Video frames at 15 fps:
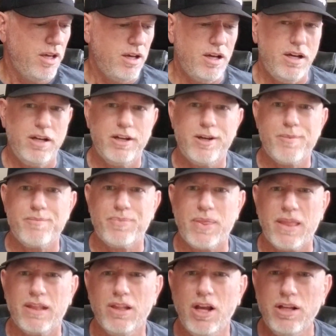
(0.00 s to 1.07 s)

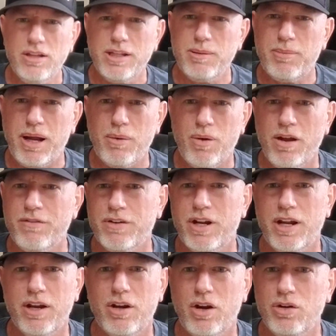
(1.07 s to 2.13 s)
Luckily, my wife and
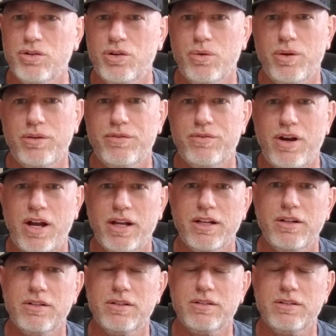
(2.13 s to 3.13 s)
I are doing fine.